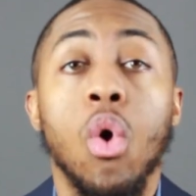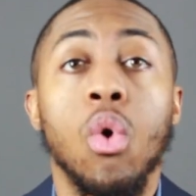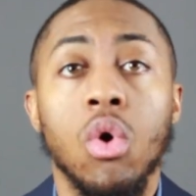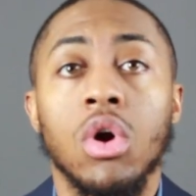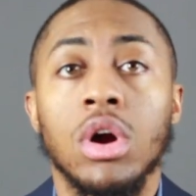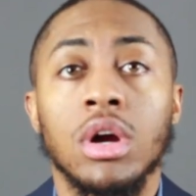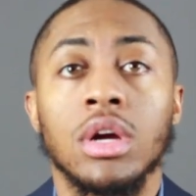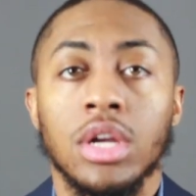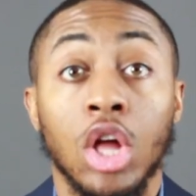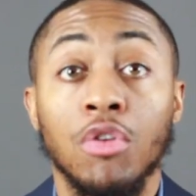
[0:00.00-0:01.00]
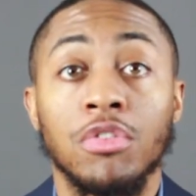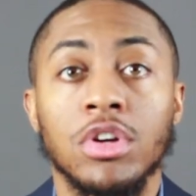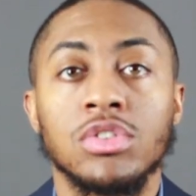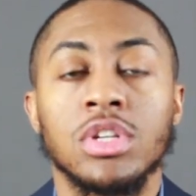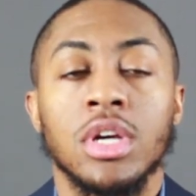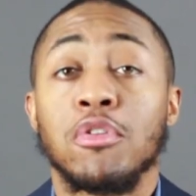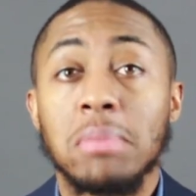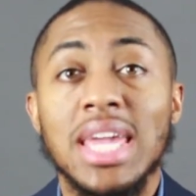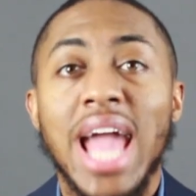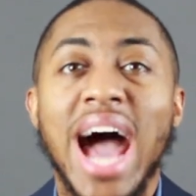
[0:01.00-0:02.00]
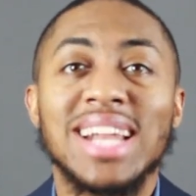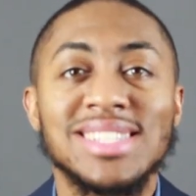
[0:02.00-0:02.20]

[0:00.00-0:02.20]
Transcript: or loafers. For me, I